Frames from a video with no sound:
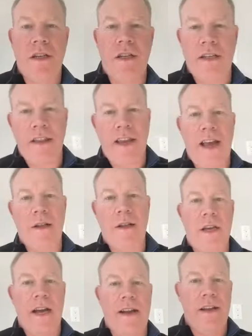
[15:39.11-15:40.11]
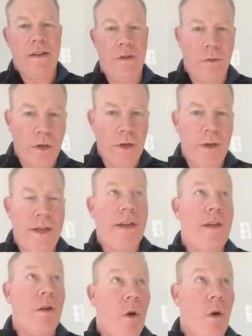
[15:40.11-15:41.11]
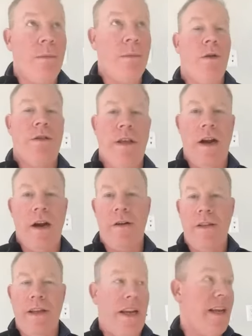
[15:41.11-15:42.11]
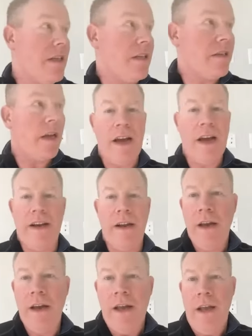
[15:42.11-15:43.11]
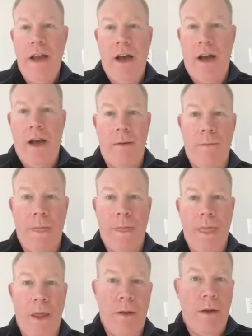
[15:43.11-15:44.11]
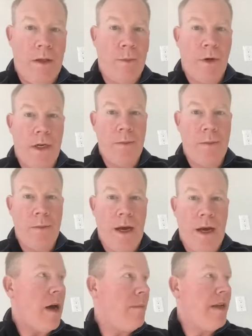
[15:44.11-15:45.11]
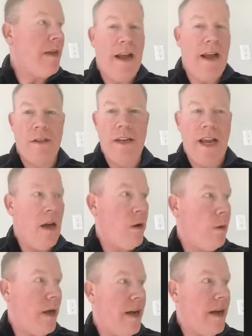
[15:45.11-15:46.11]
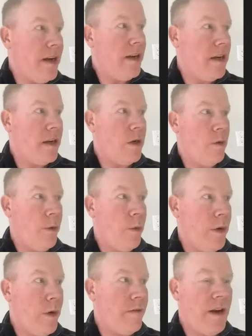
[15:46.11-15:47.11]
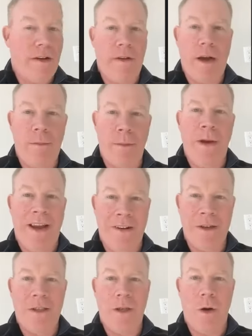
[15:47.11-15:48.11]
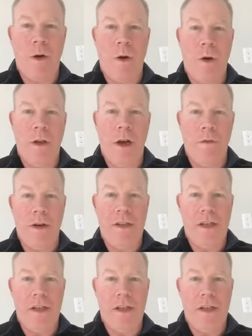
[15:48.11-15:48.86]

Like I said, the outside is really almost there. The inside, it's pretty. I'm in the house now, and we have kind of a couple painters all over it.